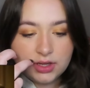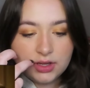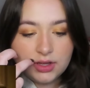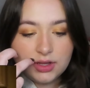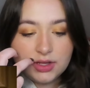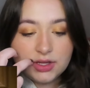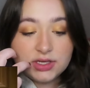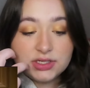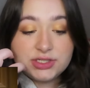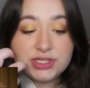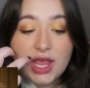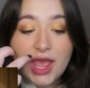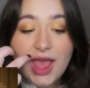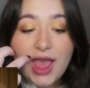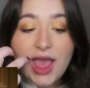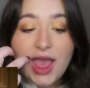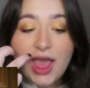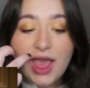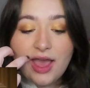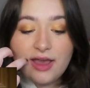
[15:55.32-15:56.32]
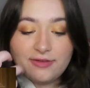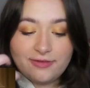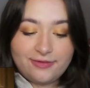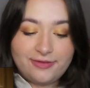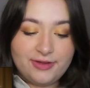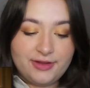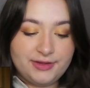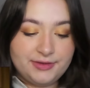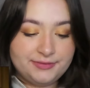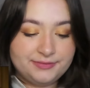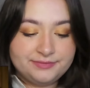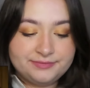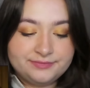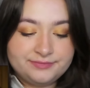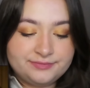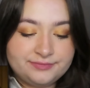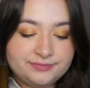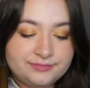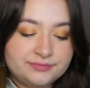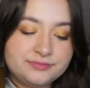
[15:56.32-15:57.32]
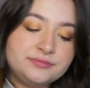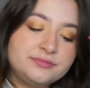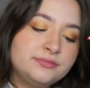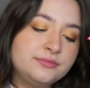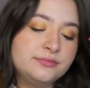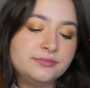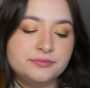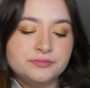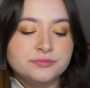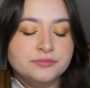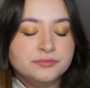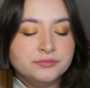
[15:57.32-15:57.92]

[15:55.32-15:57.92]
It's been Jeff! 4 months since you left inpatient.